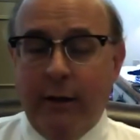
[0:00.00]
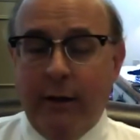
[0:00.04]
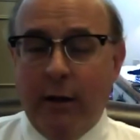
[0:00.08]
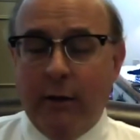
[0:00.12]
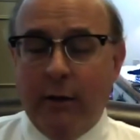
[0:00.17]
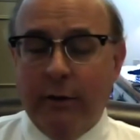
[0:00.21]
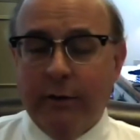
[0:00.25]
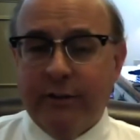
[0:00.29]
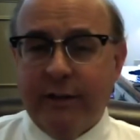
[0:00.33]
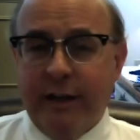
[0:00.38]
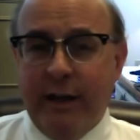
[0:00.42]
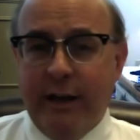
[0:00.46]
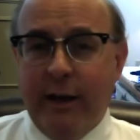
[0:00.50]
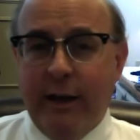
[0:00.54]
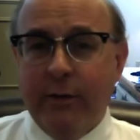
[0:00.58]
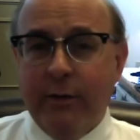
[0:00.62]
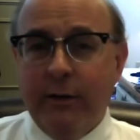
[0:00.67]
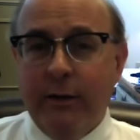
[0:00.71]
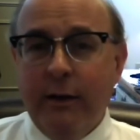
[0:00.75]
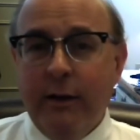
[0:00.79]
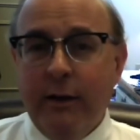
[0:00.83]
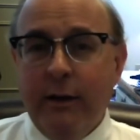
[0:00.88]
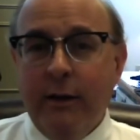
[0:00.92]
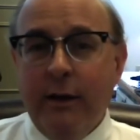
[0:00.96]
lawless town.
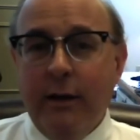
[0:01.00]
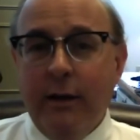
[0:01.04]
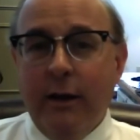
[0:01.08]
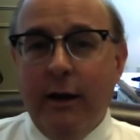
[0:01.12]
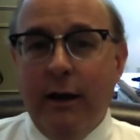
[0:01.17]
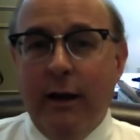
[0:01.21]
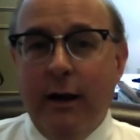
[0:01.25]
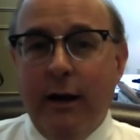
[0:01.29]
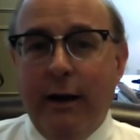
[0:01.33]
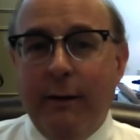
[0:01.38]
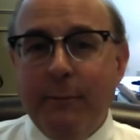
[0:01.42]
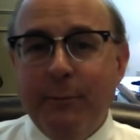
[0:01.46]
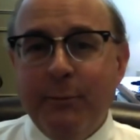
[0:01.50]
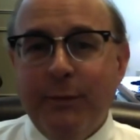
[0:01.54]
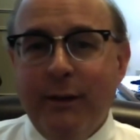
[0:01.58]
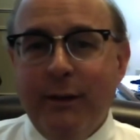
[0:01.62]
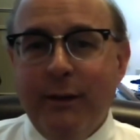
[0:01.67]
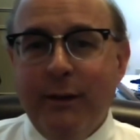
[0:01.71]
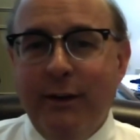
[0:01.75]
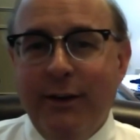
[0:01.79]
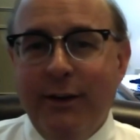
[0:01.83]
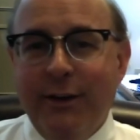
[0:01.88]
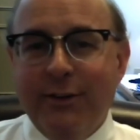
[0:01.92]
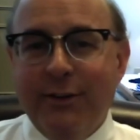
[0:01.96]

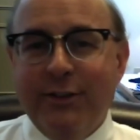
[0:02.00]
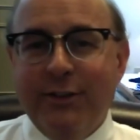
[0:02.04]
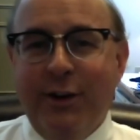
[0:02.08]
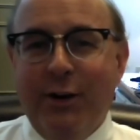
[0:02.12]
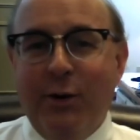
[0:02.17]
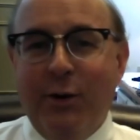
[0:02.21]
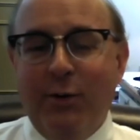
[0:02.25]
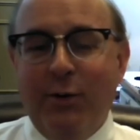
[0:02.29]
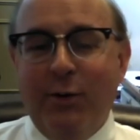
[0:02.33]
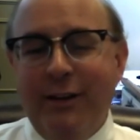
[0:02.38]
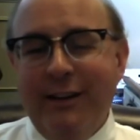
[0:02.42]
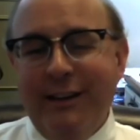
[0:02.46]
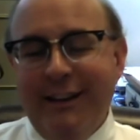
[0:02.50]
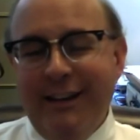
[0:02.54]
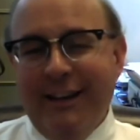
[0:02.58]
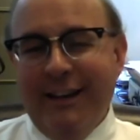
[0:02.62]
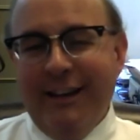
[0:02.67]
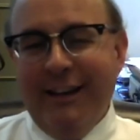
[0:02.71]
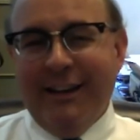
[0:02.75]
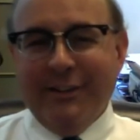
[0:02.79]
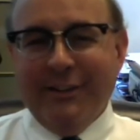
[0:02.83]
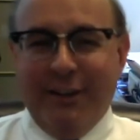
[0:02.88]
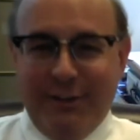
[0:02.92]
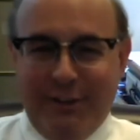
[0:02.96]
You know, so,
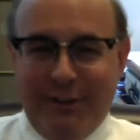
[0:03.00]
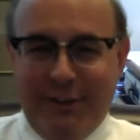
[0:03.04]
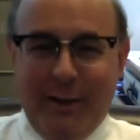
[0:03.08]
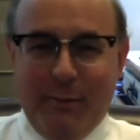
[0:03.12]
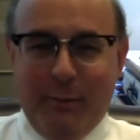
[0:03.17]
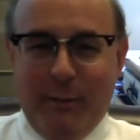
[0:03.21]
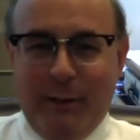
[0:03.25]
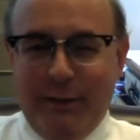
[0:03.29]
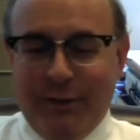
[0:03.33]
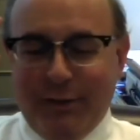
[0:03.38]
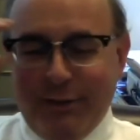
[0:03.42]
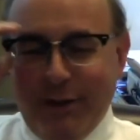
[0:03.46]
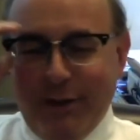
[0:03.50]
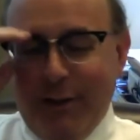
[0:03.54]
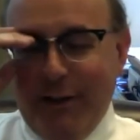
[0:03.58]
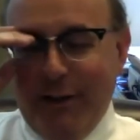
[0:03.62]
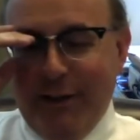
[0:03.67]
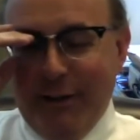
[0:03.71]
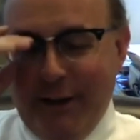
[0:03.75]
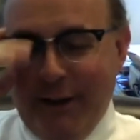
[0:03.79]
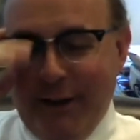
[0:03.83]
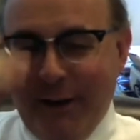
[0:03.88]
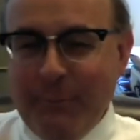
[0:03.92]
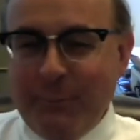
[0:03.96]
because I see Emily Scully
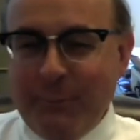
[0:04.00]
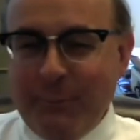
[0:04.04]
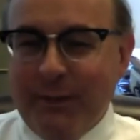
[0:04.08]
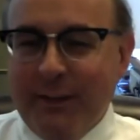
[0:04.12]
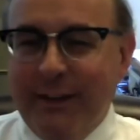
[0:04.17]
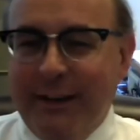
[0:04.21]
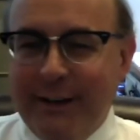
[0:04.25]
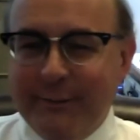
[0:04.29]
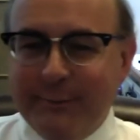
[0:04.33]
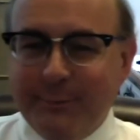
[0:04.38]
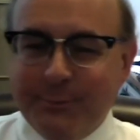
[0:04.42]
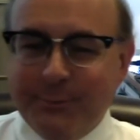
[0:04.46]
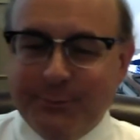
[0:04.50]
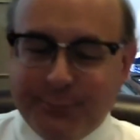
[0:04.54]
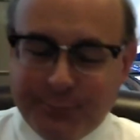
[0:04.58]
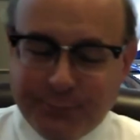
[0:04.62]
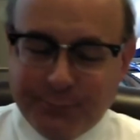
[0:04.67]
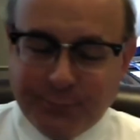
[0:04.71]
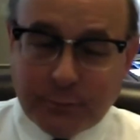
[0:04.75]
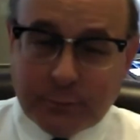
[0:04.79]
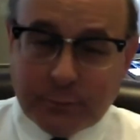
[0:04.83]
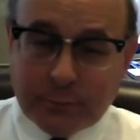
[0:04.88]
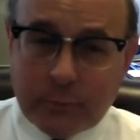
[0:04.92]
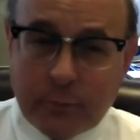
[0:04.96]
there.
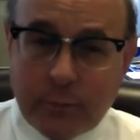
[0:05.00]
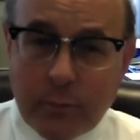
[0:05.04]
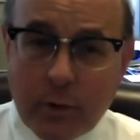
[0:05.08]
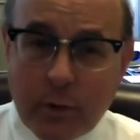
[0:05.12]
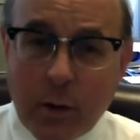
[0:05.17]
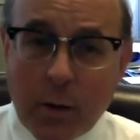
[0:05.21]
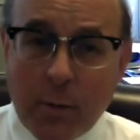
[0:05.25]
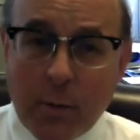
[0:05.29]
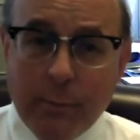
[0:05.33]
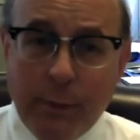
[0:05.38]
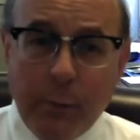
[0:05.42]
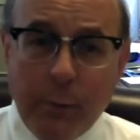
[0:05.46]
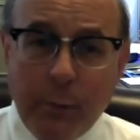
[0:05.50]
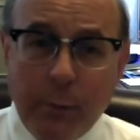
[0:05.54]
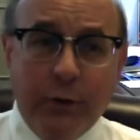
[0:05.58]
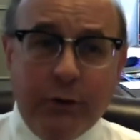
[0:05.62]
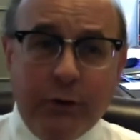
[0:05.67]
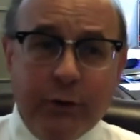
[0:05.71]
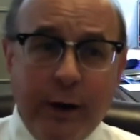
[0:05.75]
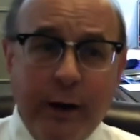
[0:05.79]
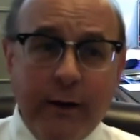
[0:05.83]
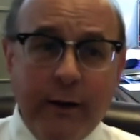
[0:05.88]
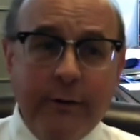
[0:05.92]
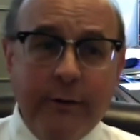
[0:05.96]
But we do
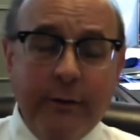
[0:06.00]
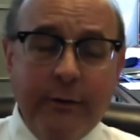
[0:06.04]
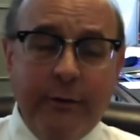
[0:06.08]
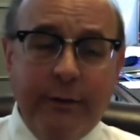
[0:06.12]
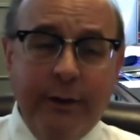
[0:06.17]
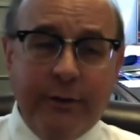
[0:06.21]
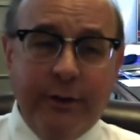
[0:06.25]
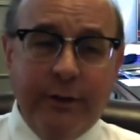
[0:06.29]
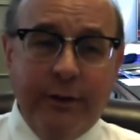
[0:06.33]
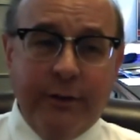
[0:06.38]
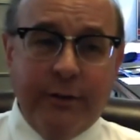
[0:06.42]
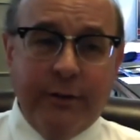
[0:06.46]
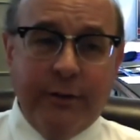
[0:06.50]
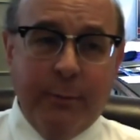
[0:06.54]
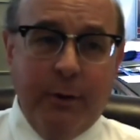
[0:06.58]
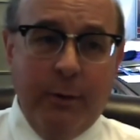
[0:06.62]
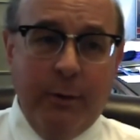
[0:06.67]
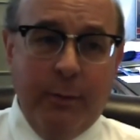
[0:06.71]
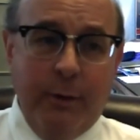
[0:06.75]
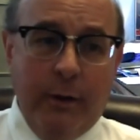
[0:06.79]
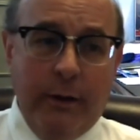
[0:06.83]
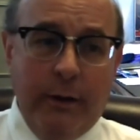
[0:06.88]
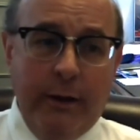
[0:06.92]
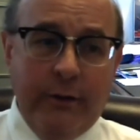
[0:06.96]
try to visit some
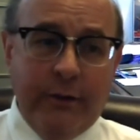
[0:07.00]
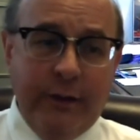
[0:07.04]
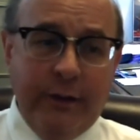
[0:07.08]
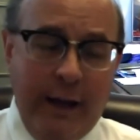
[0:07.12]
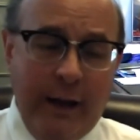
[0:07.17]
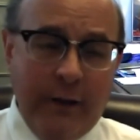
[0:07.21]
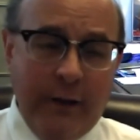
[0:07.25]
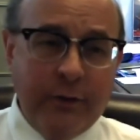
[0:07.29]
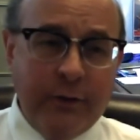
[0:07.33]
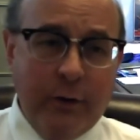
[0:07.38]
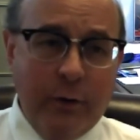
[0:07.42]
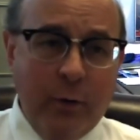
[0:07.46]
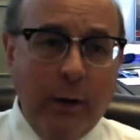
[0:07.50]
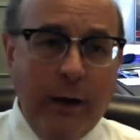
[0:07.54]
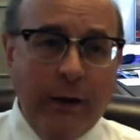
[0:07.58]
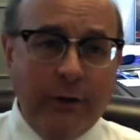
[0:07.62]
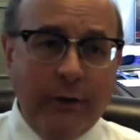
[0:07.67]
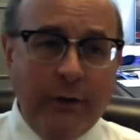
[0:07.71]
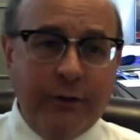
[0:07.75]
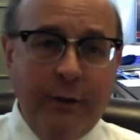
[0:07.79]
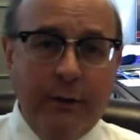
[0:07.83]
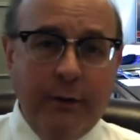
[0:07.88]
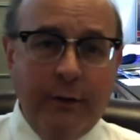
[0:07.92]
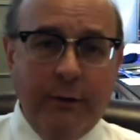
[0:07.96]
communities, answer
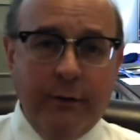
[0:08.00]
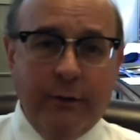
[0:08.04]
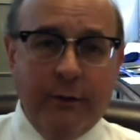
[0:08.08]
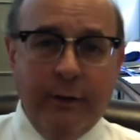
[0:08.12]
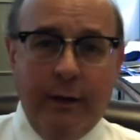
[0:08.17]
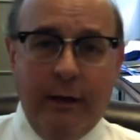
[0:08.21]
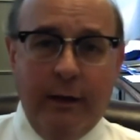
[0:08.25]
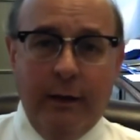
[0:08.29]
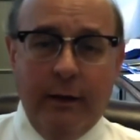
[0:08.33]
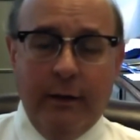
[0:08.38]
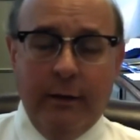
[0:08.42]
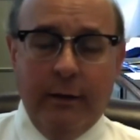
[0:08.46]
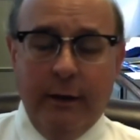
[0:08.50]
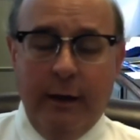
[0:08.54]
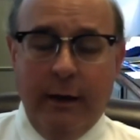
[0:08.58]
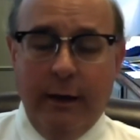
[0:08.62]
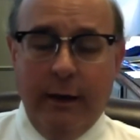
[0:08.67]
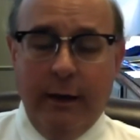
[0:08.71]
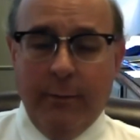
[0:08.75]
questions, and